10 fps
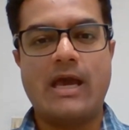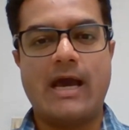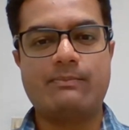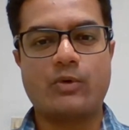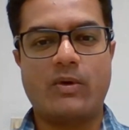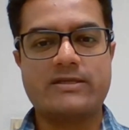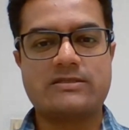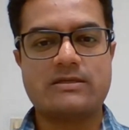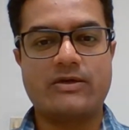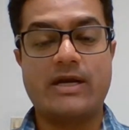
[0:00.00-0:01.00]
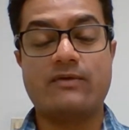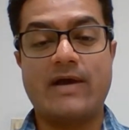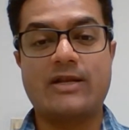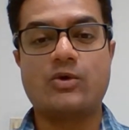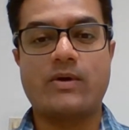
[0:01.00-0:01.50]
and provides greater
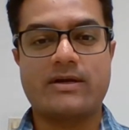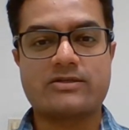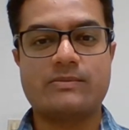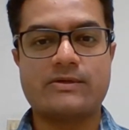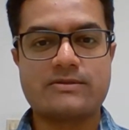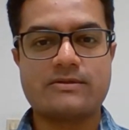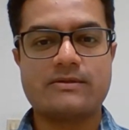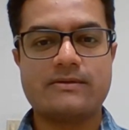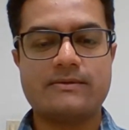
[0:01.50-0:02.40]
value to our customers.